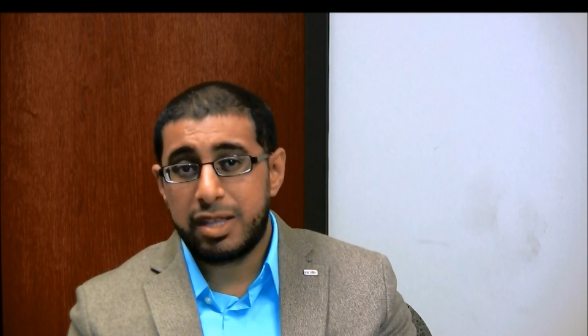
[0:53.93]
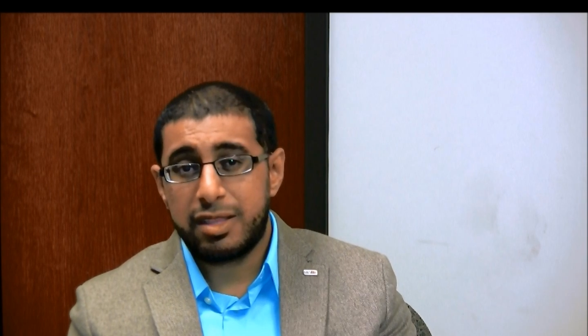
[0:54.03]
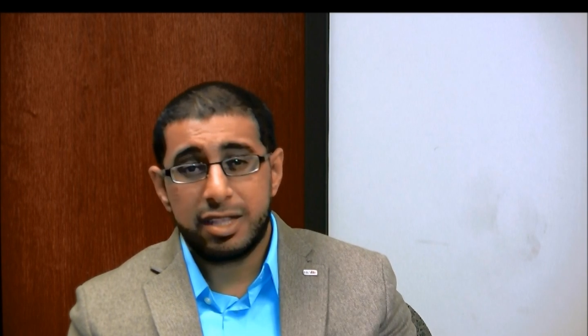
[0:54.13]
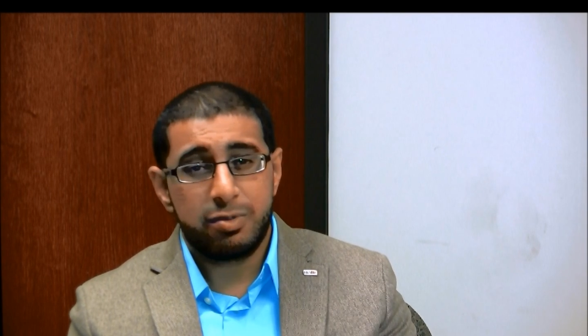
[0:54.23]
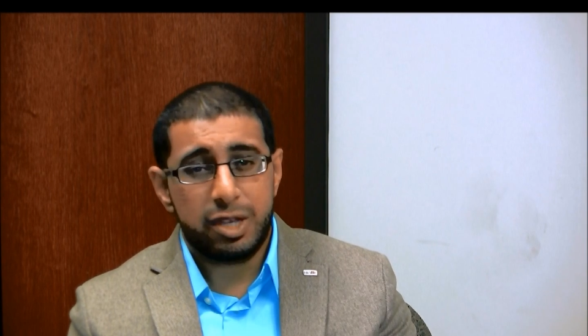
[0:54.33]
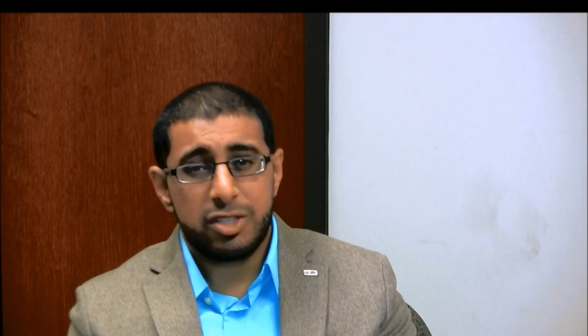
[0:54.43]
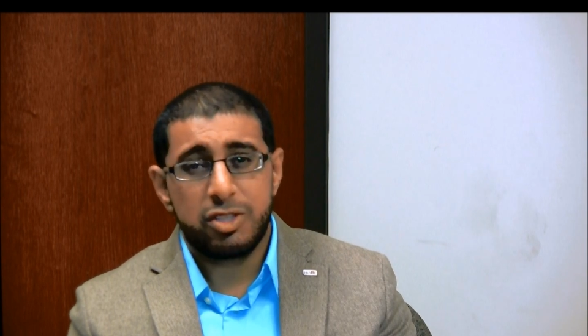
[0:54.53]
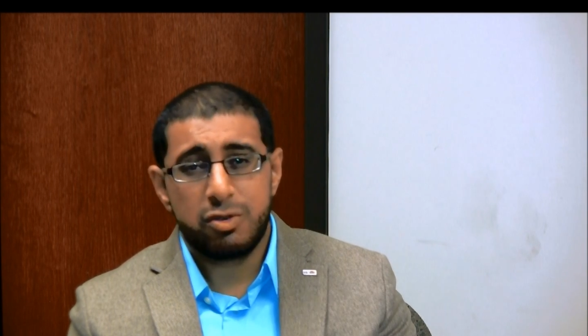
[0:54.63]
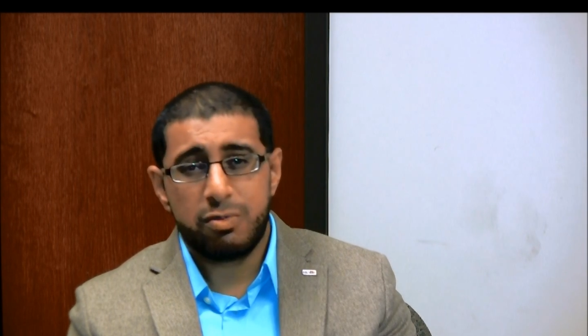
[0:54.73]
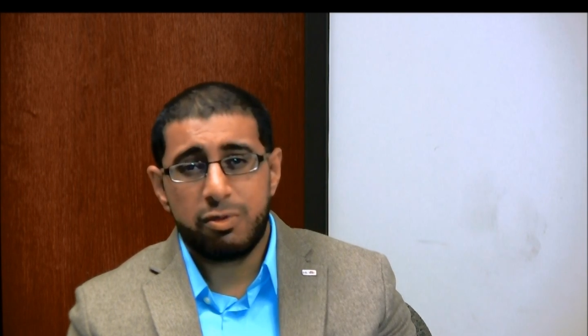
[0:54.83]
And that's why it's
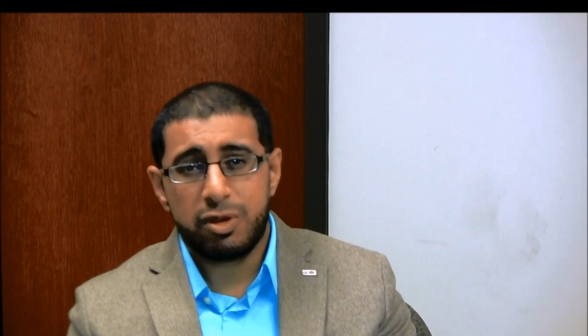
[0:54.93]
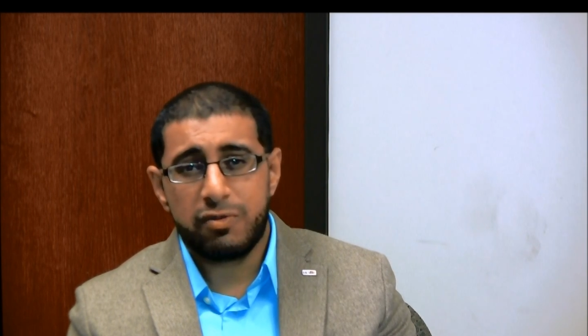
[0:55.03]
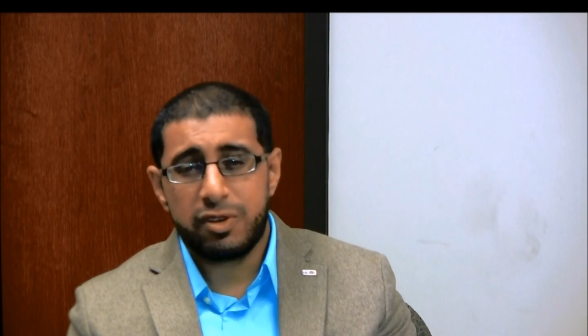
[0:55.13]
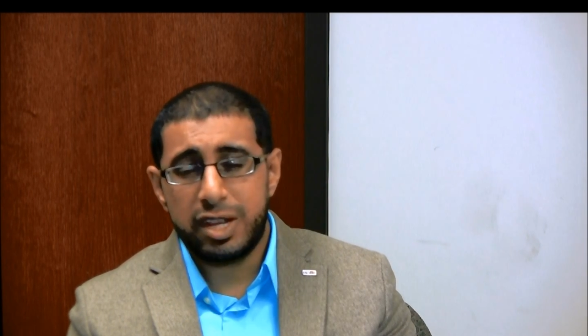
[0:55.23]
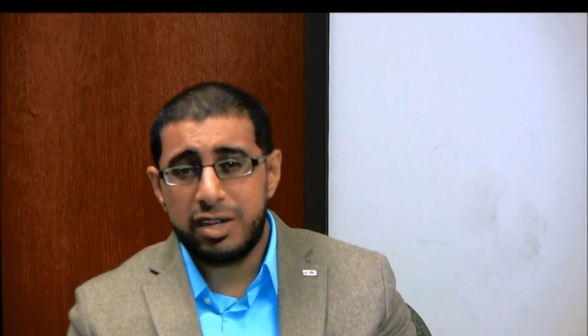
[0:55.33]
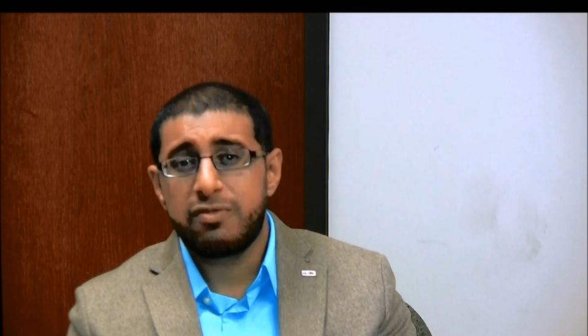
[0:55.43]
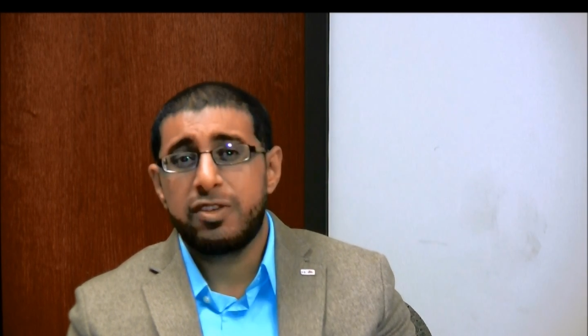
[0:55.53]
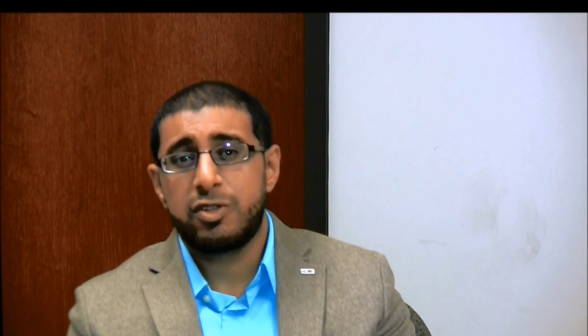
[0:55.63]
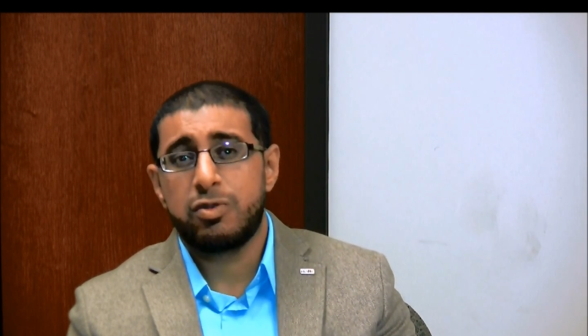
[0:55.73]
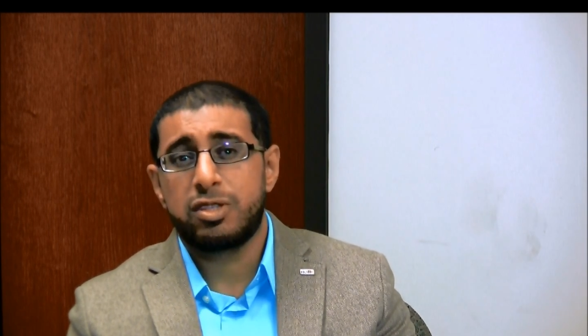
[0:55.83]
so important for
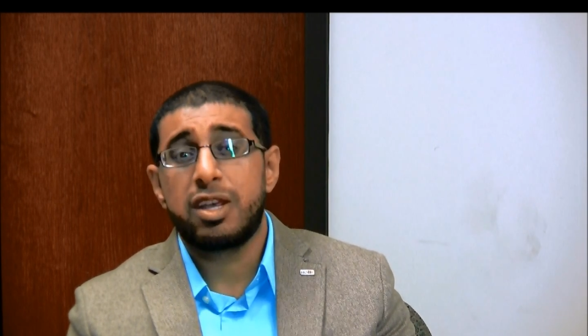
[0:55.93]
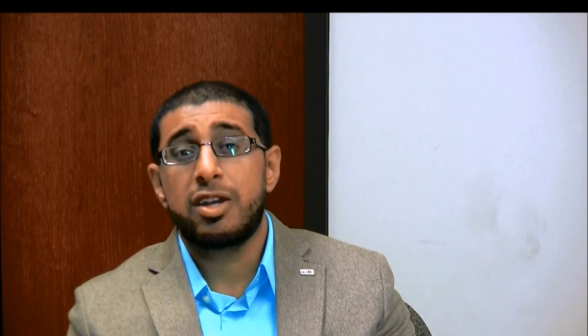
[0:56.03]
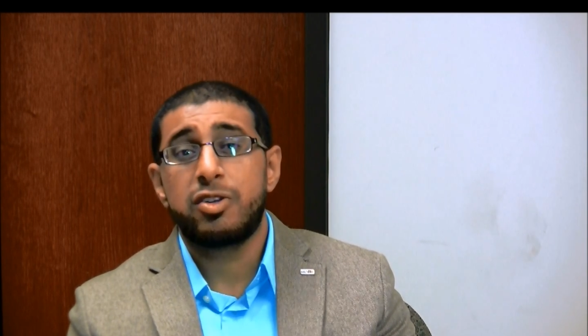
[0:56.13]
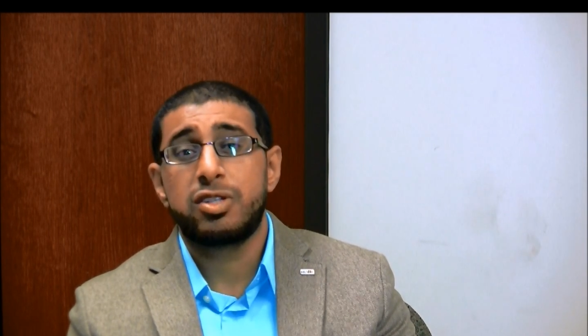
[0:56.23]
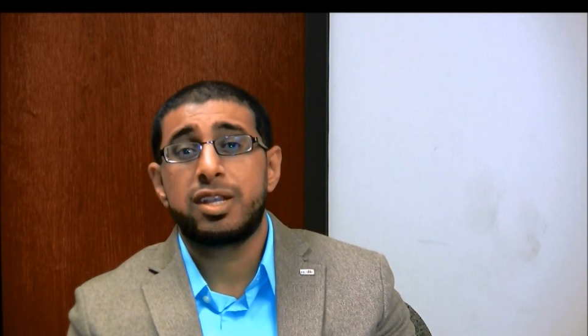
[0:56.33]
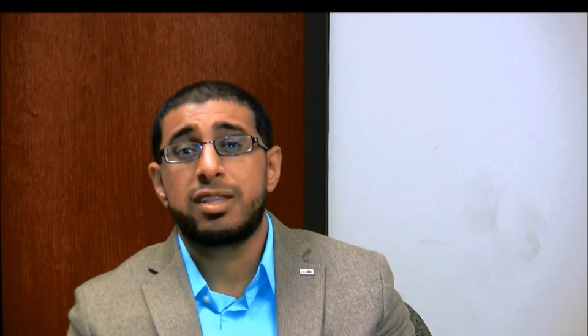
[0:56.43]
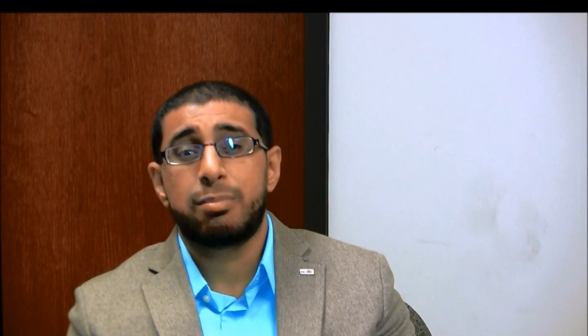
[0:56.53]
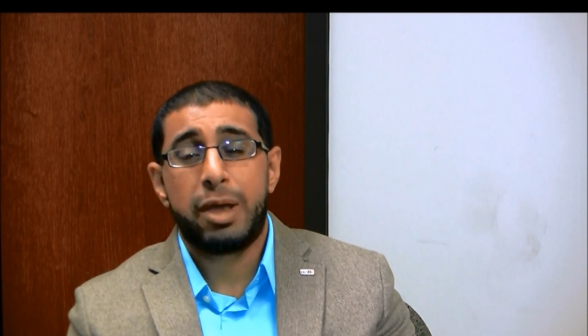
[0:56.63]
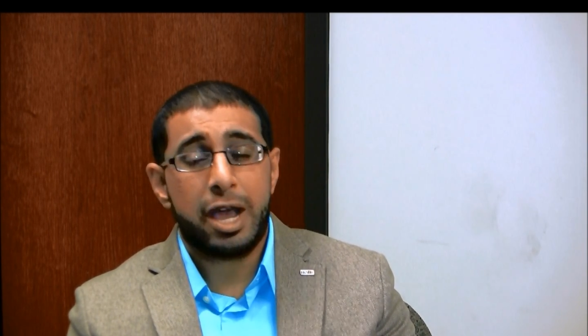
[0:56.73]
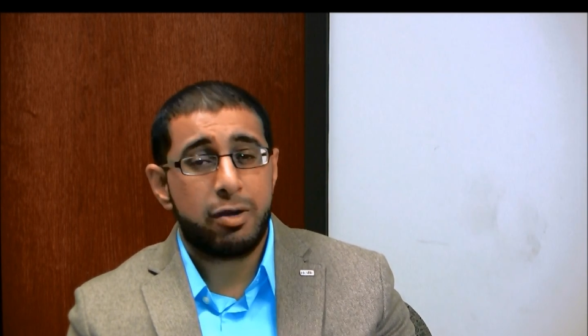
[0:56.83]
individuals to understand the
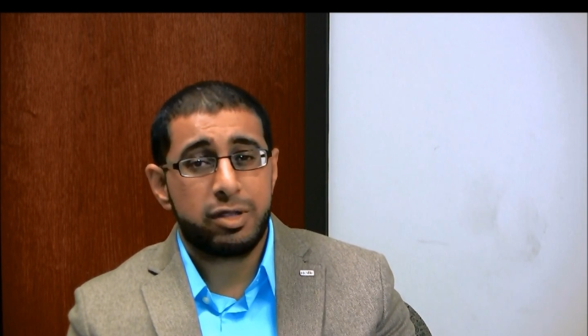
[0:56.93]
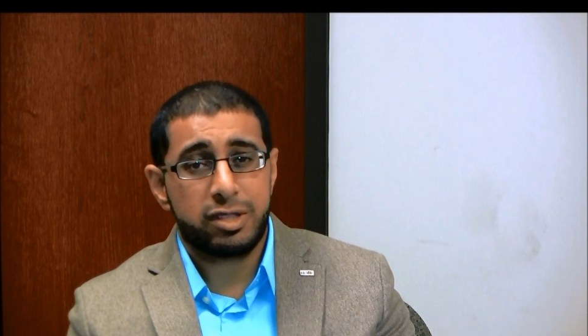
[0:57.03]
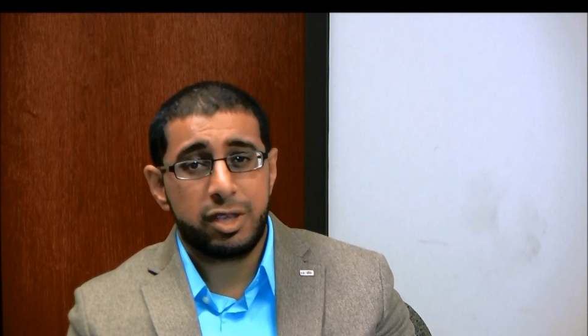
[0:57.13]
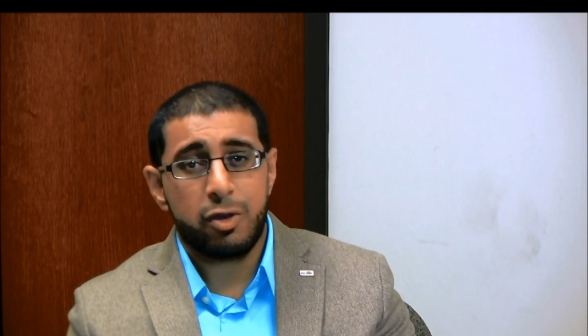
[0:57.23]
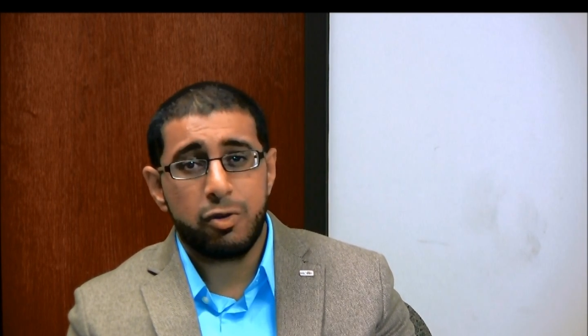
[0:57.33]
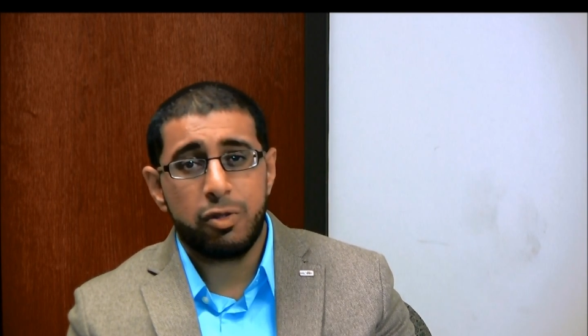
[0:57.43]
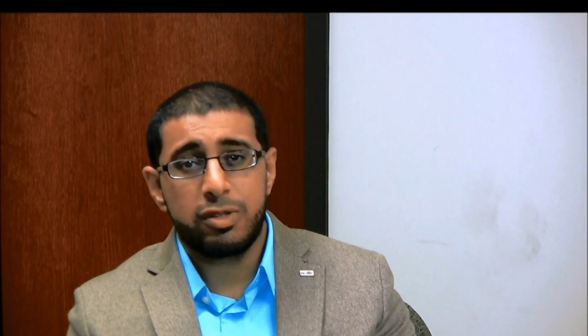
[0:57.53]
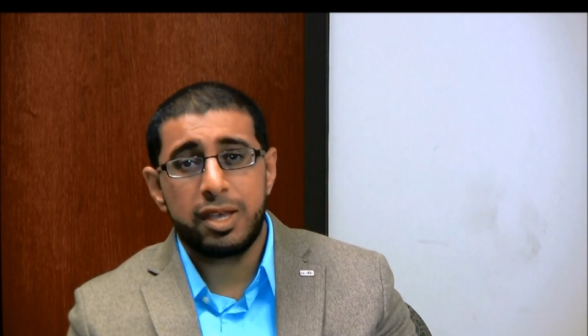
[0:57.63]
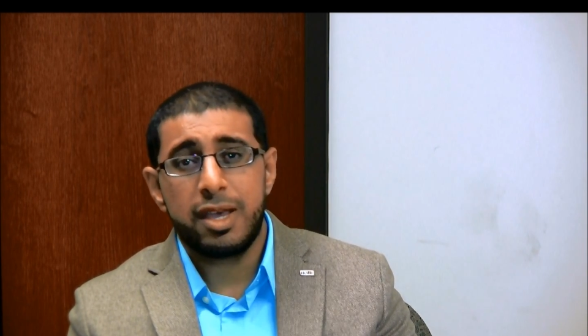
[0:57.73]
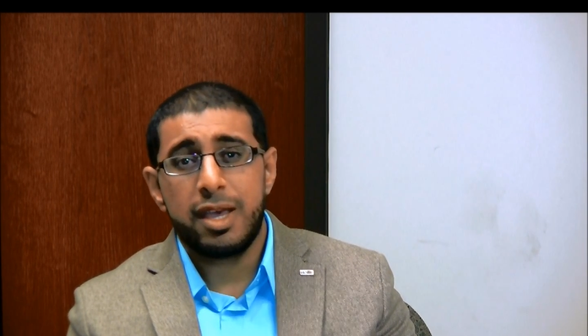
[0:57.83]
power that they hold